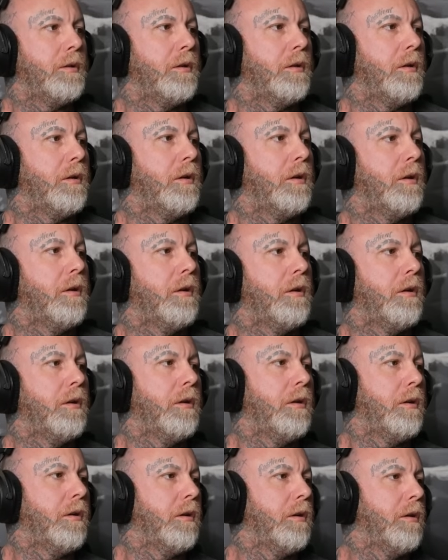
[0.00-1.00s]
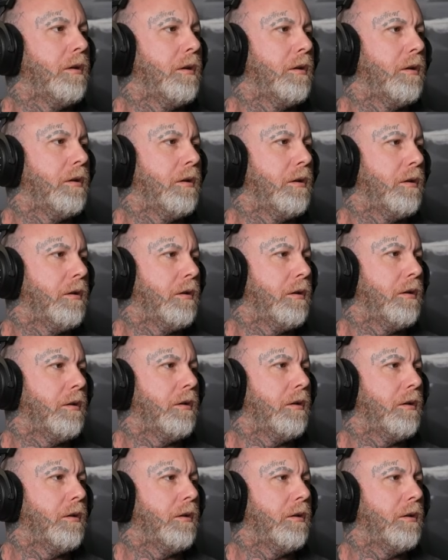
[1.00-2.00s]

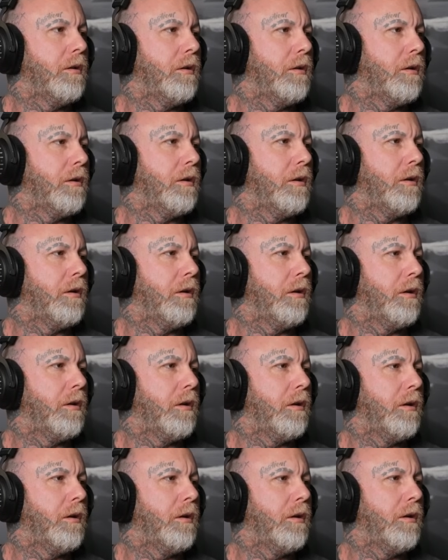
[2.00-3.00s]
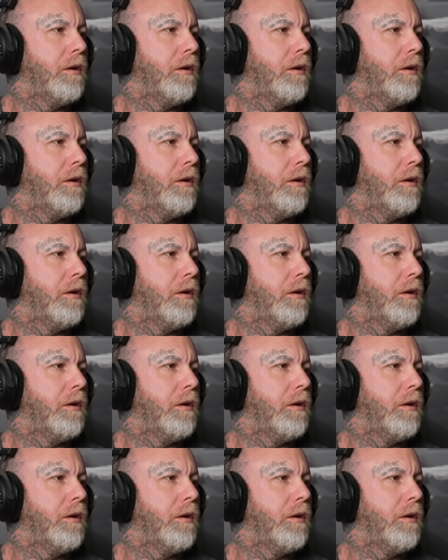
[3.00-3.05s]
(silent)